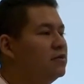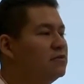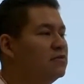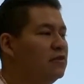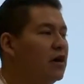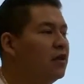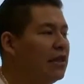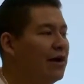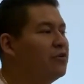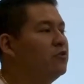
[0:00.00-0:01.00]
does not
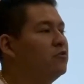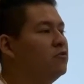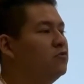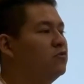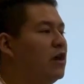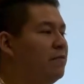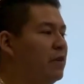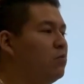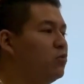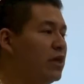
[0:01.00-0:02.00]
allow you to use
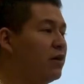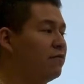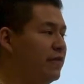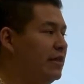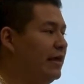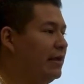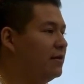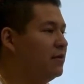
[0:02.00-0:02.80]
IBM without a VLAN.